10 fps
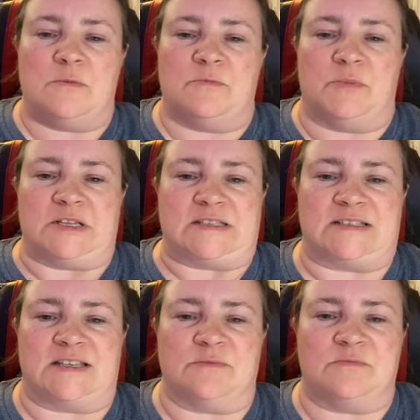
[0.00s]
But
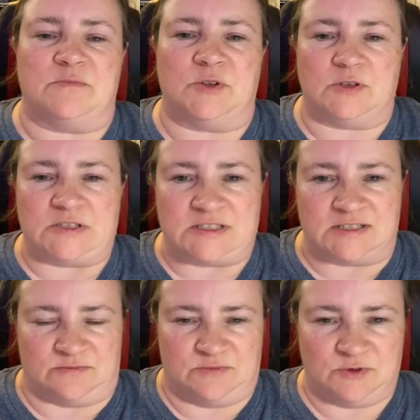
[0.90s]
simple
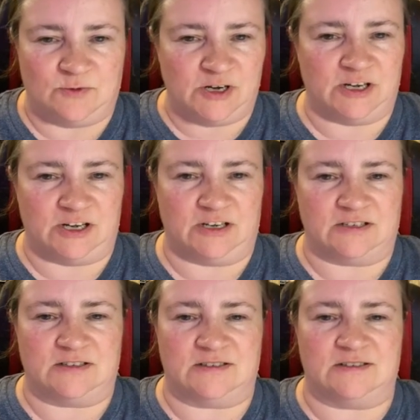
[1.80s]

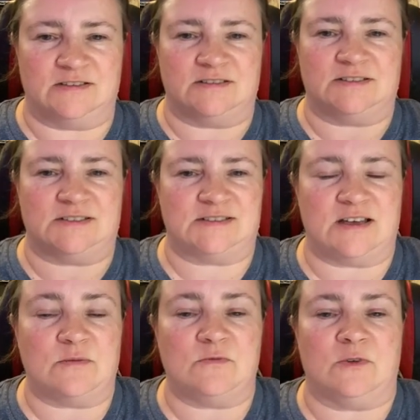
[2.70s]
words,
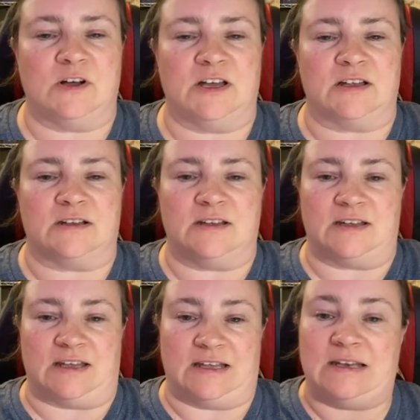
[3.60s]
someone
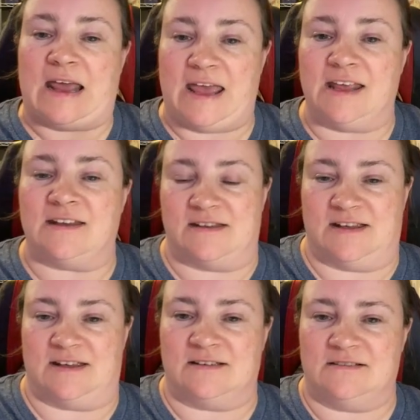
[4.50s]
in
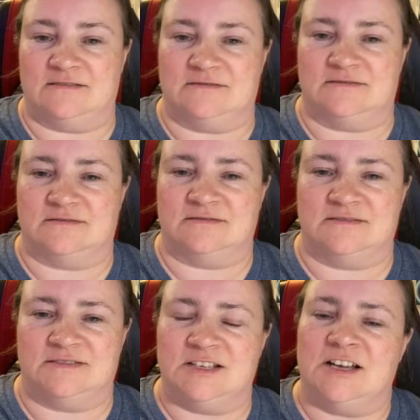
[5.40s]
editing
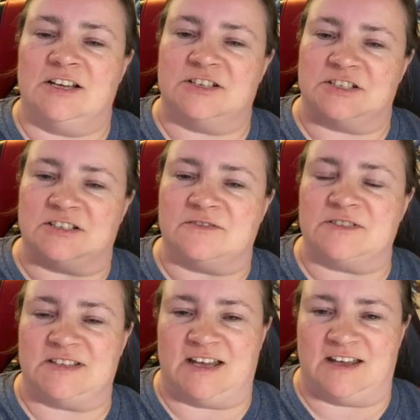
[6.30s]
should have
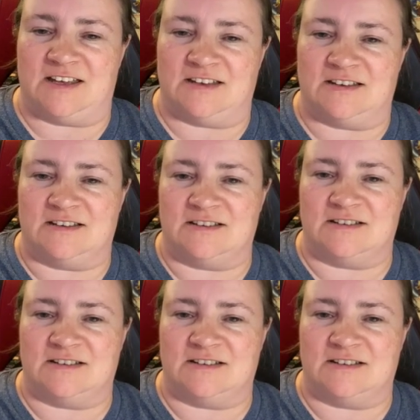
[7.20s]
said,